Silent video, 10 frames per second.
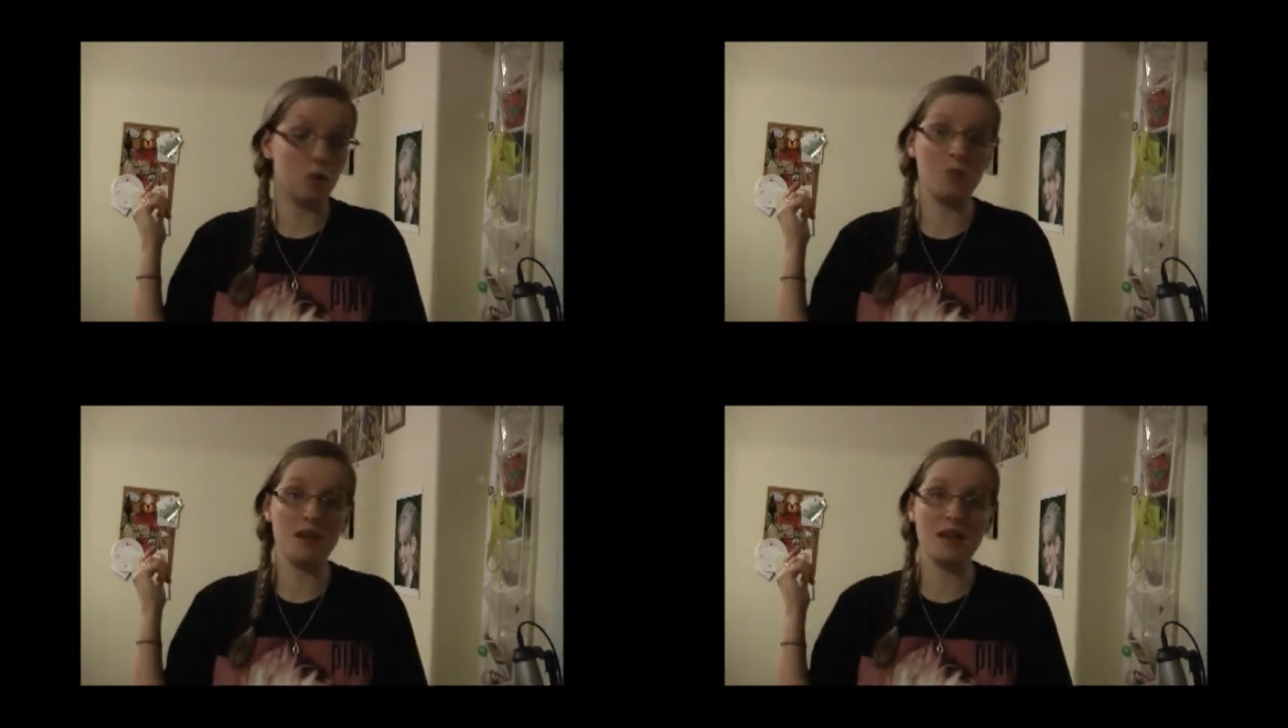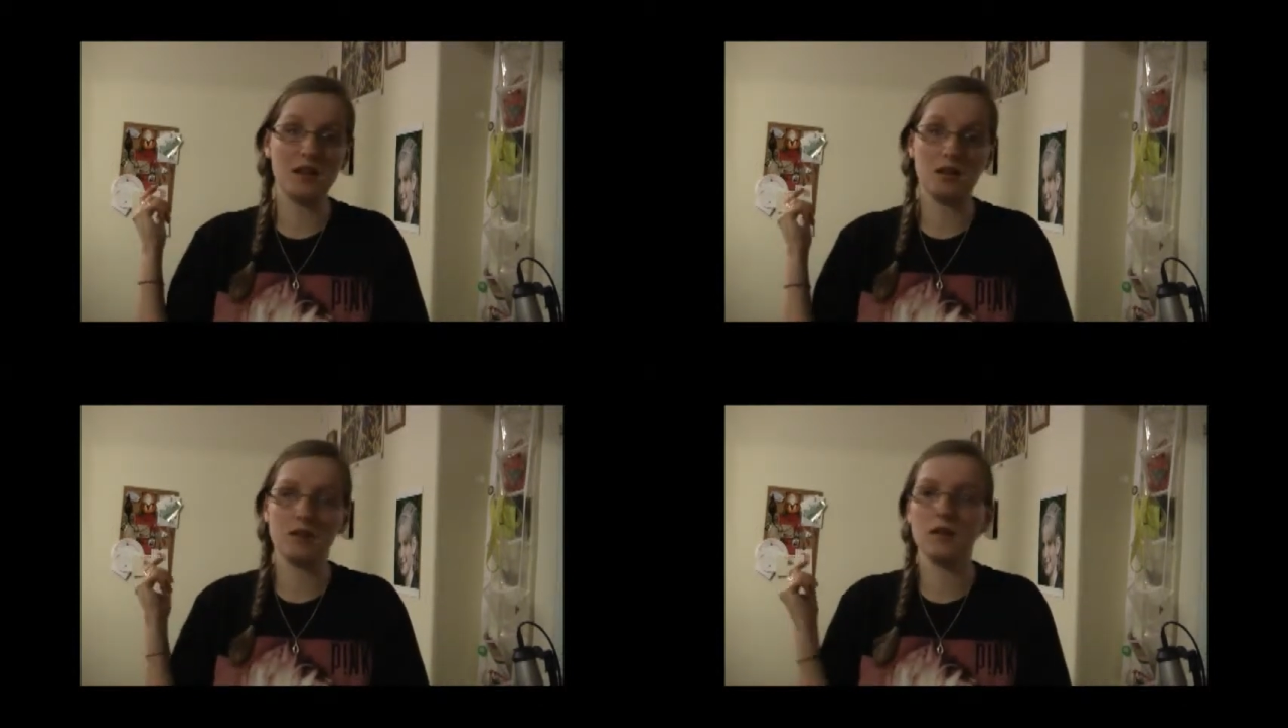go to bed
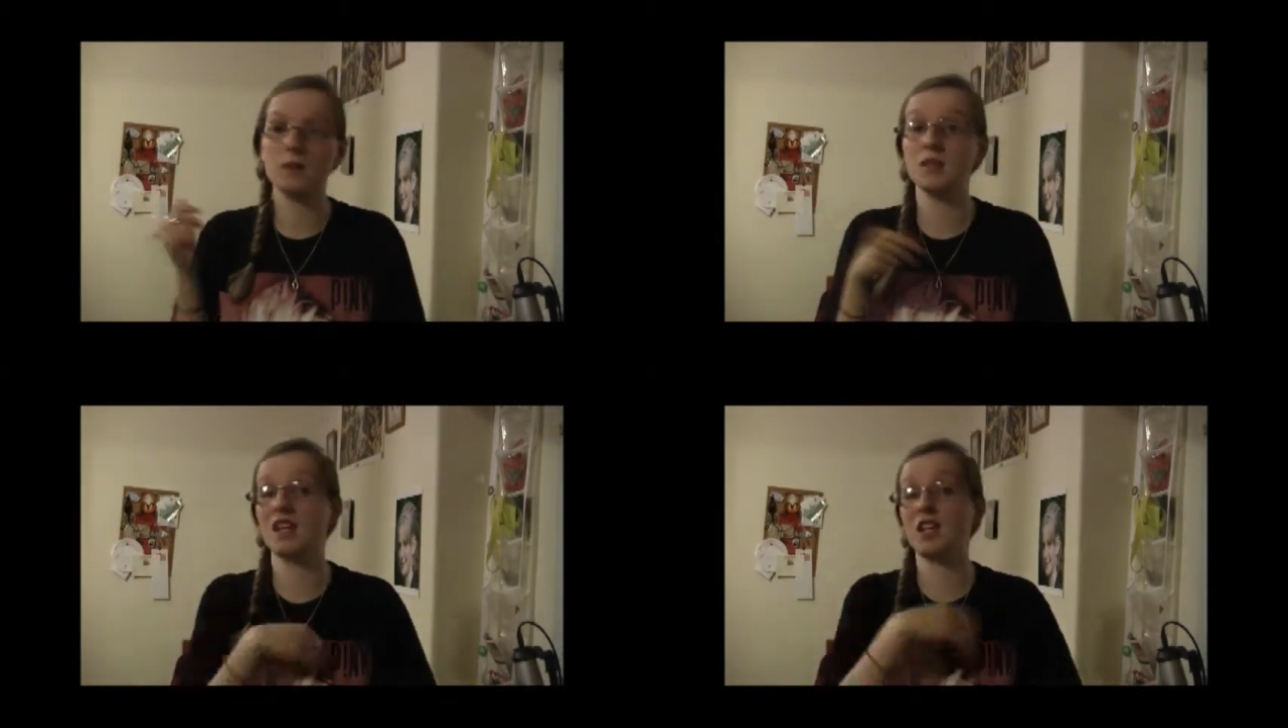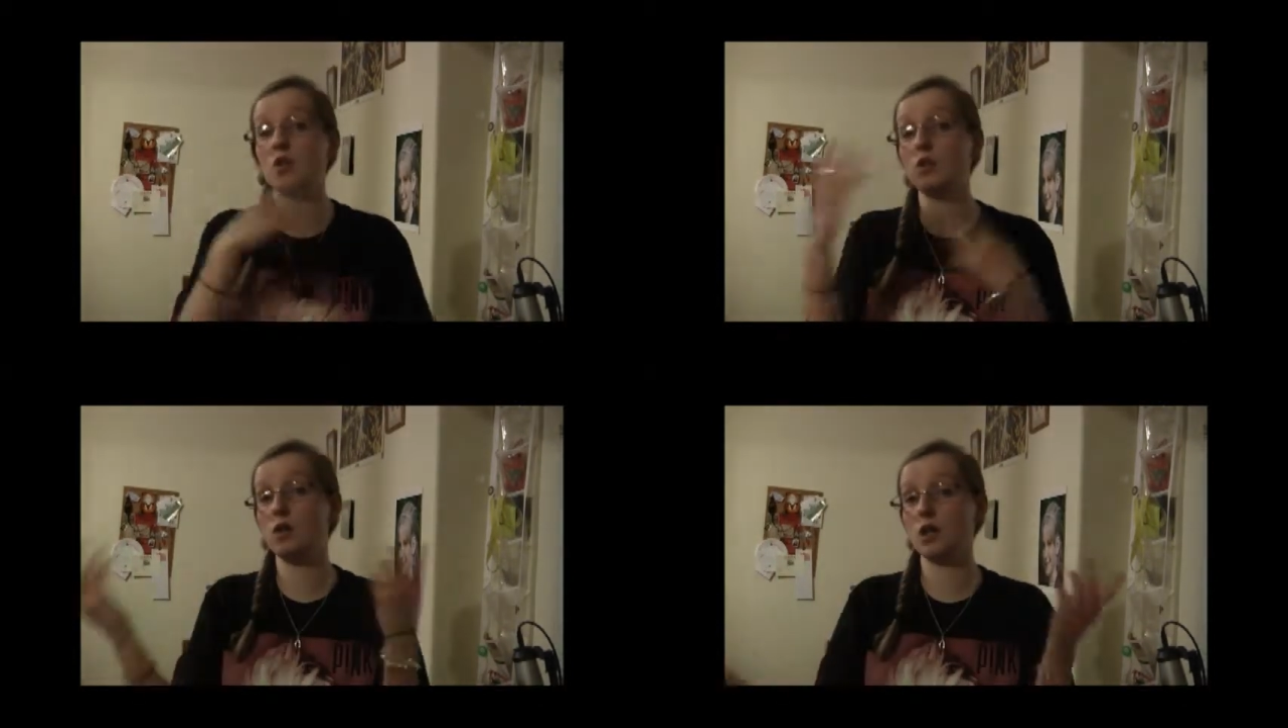and if I'm sat here
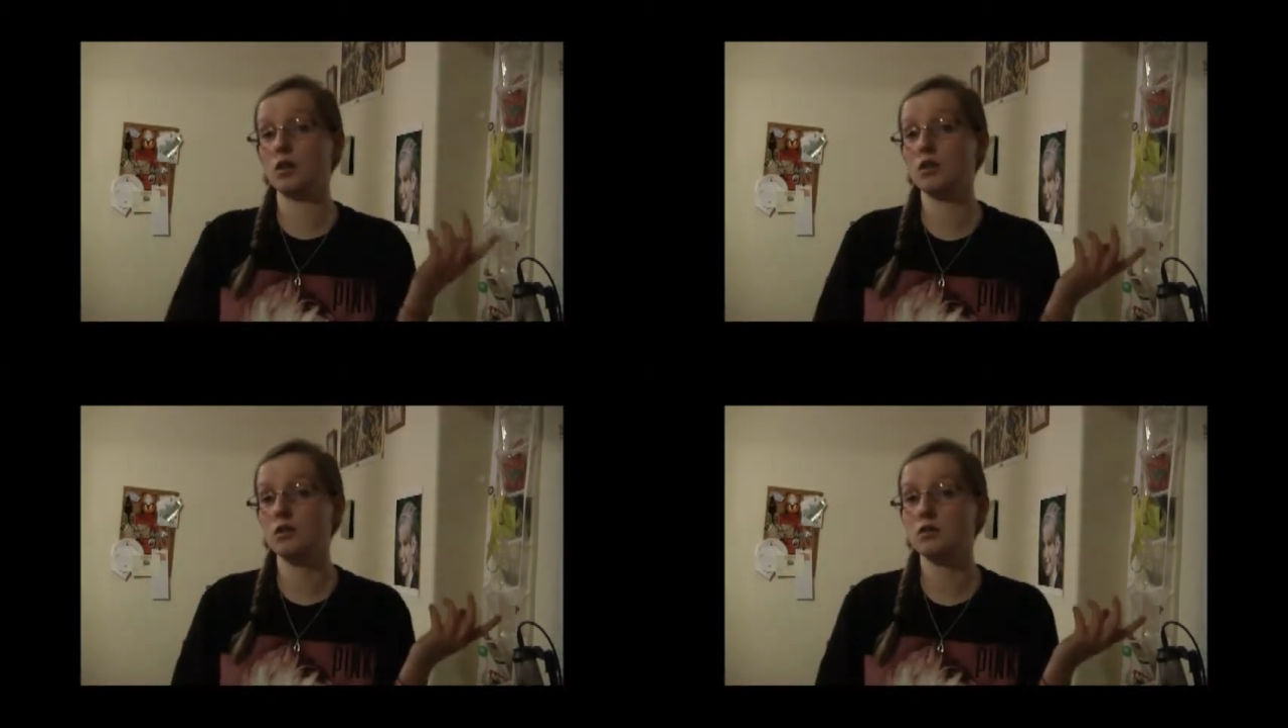talking